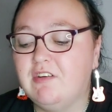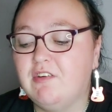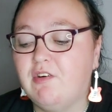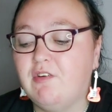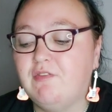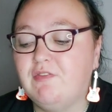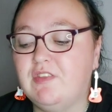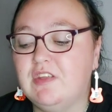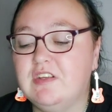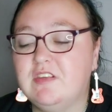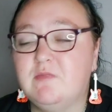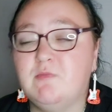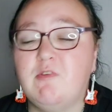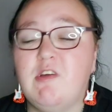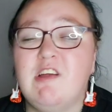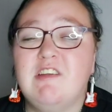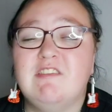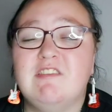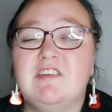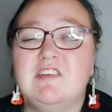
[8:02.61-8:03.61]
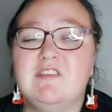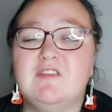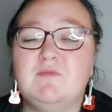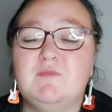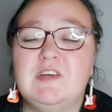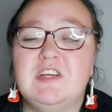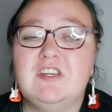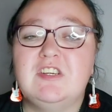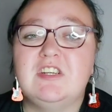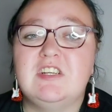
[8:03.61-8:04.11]
of this brand and
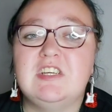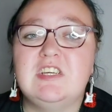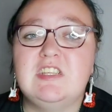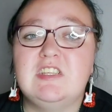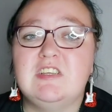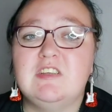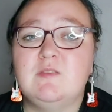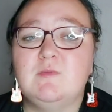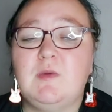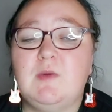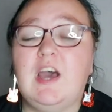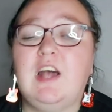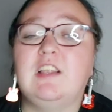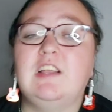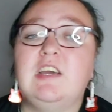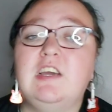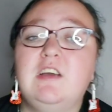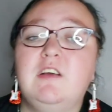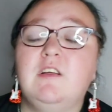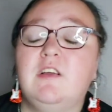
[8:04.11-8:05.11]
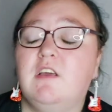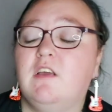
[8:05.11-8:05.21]
especially this palette.